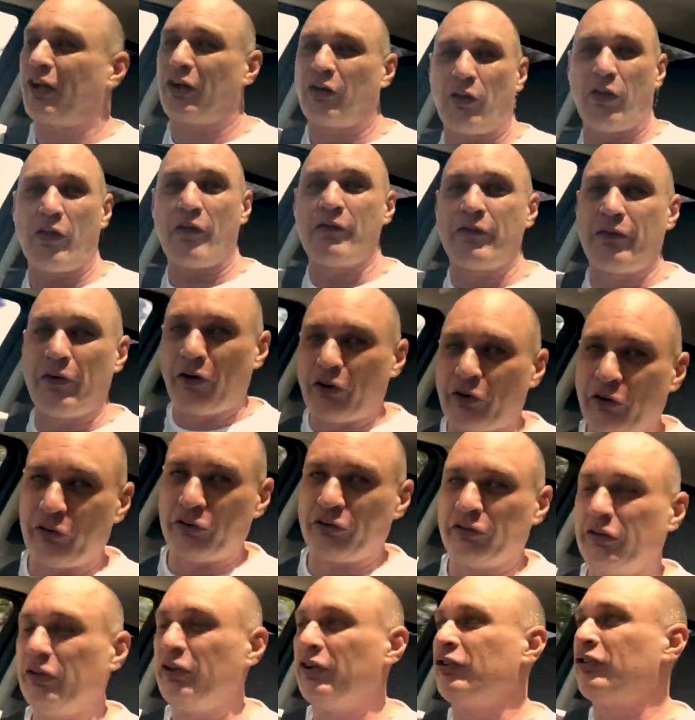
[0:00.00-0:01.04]
like on the
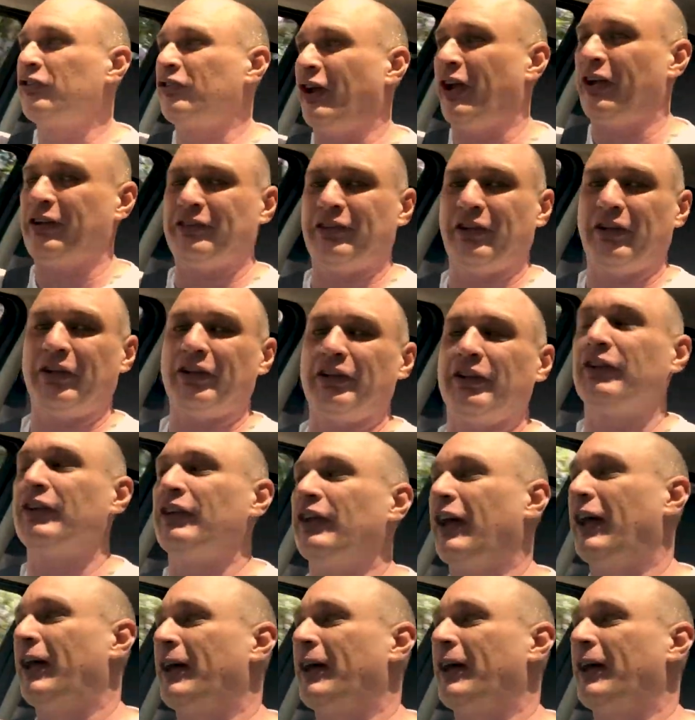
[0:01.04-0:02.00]
phone chatting